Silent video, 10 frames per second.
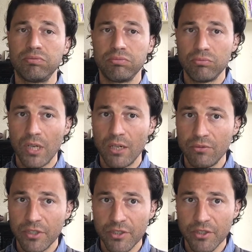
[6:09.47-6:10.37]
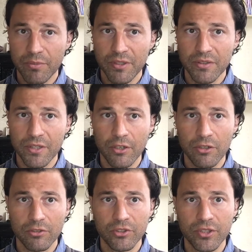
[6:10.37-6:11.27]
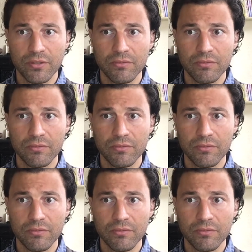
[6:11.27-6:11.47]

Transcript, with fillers: Wow, which is something that psychology,